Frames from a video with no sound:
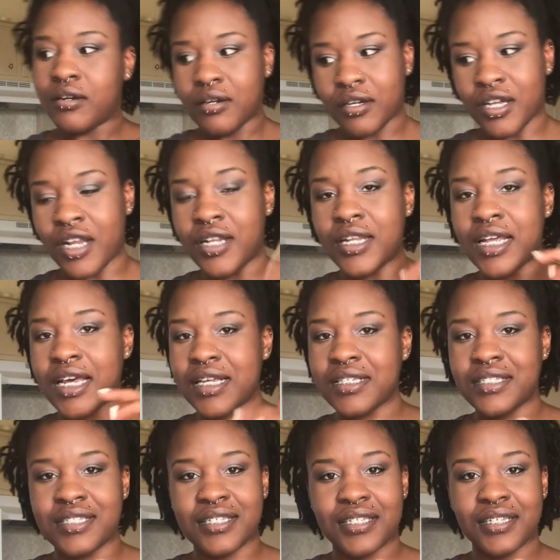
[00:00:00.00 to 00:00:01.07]

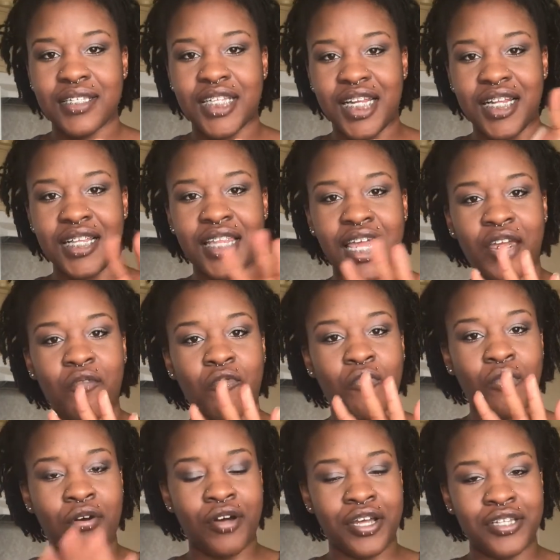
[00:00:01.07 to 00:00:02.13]
Unless they
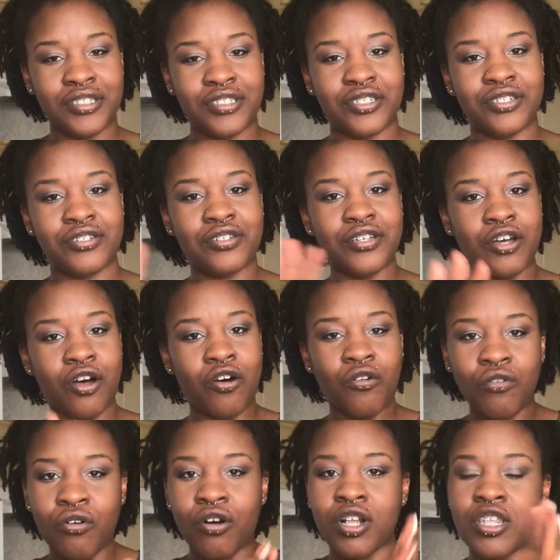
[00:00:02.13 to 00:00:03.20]
want to
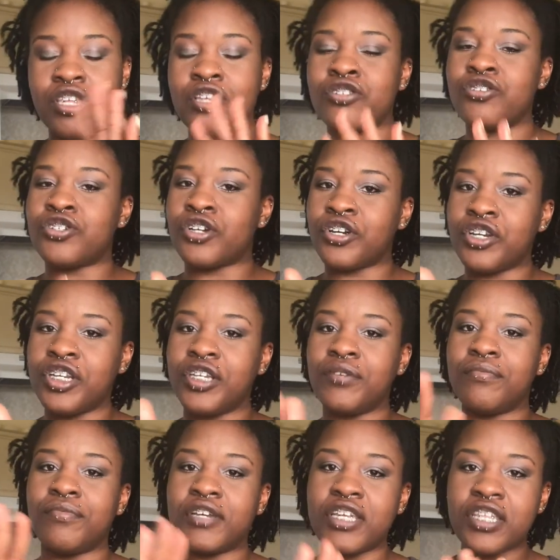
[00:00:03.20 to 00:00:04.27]
go on the journey
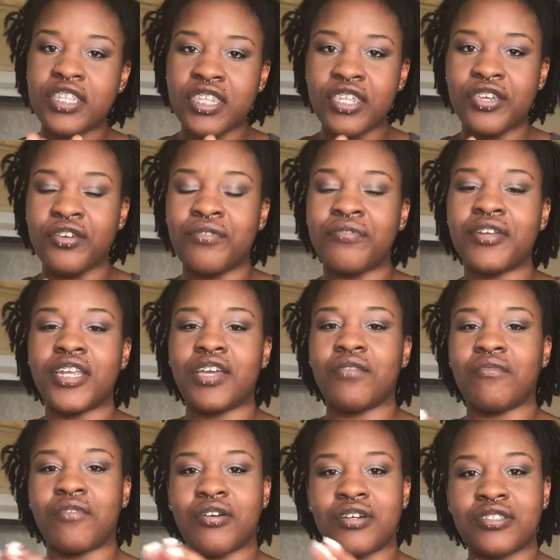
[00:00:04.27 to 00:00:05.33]
with you and they
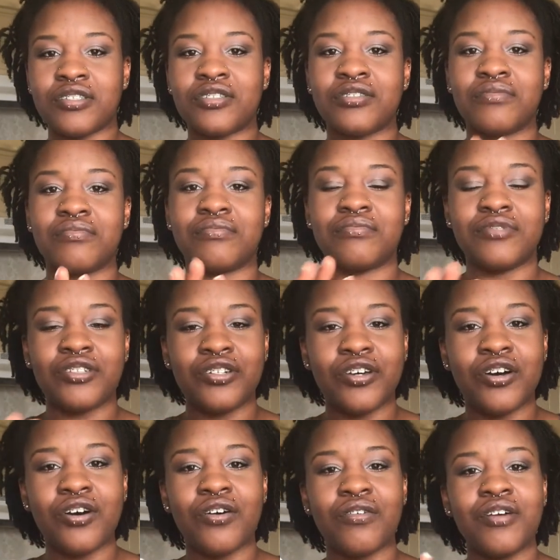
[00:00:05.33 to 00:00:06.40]
want to,
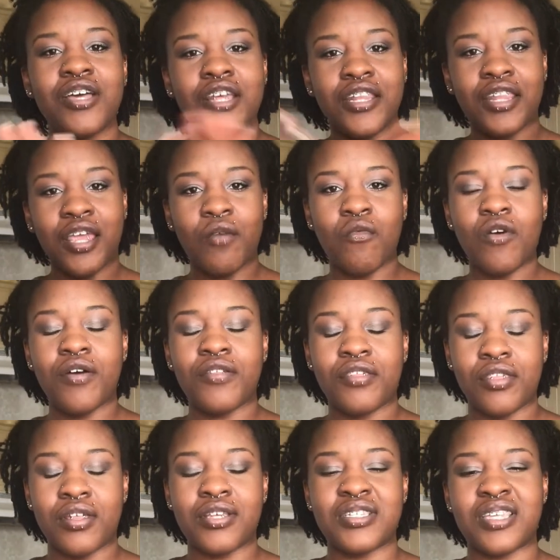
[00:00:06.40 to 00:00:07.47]
they want
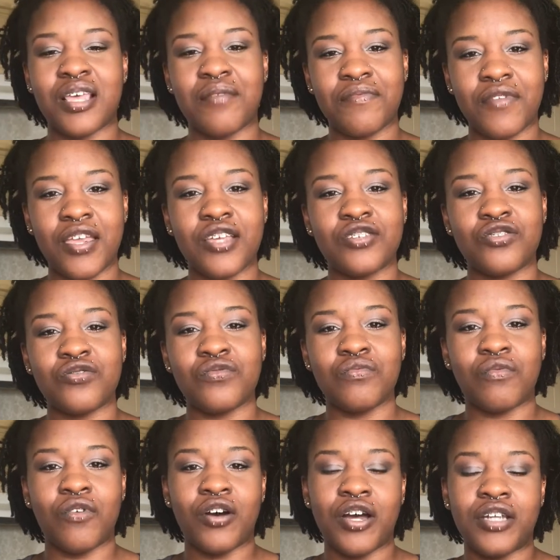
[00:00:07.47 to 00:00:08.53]
the same things you
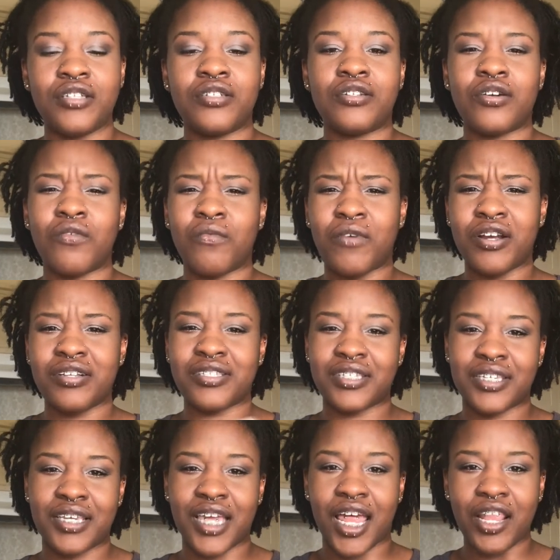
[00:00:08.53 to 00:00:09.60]
want, work
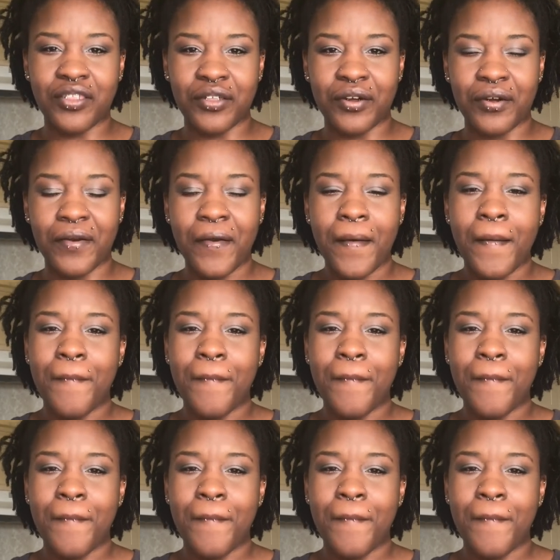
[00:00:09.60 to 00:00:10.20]
together.